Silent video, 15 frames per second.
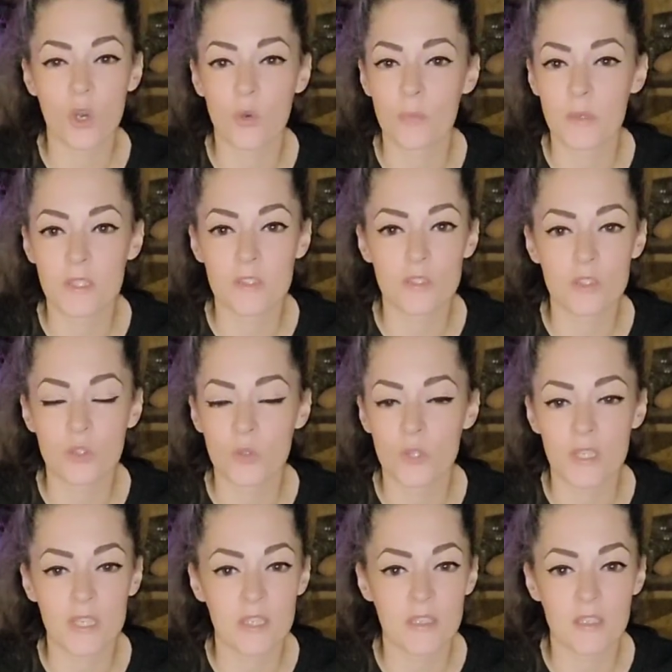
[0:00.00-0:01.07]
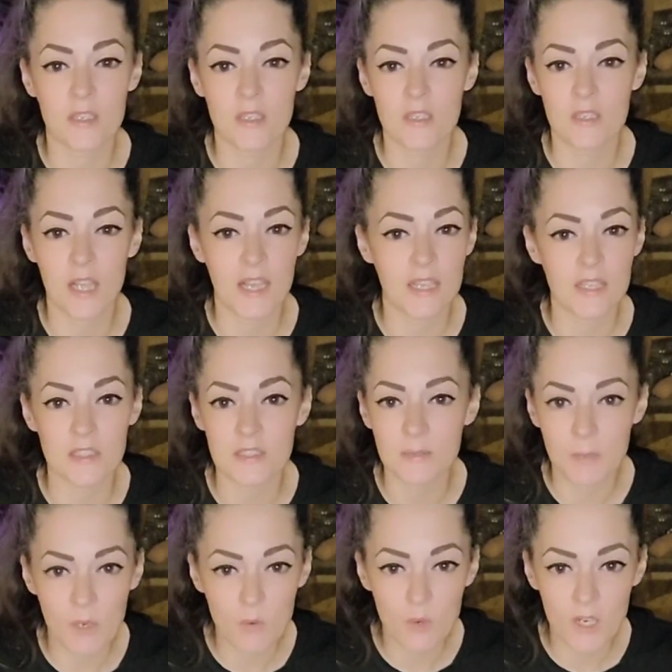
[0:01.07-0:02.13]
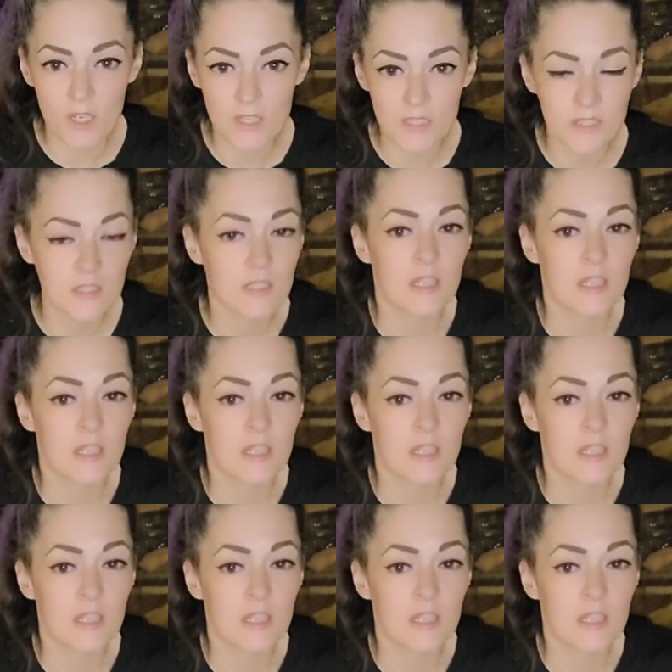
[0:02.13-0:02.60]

open to doing client spell work.